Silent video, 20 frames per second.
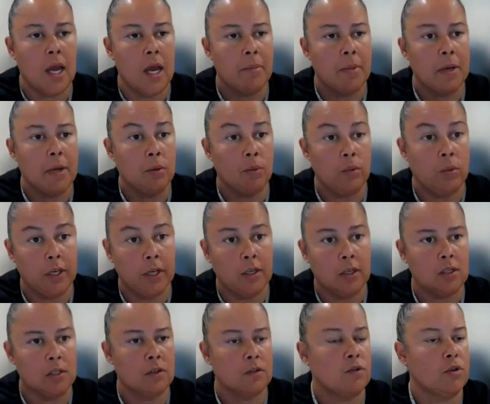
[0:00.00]
be the
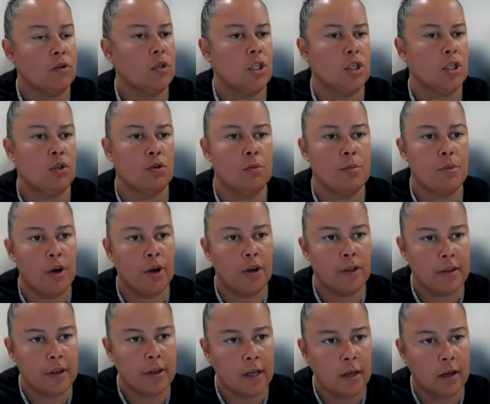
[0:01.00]
witness of traditional
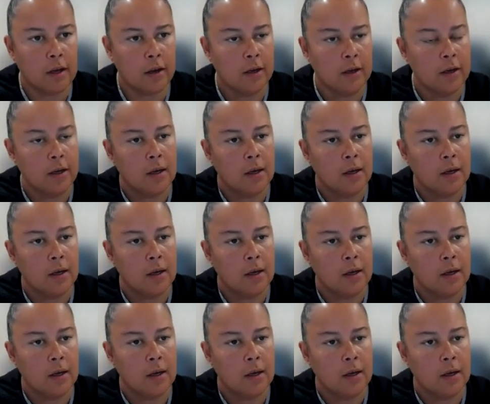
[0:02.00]
birthing.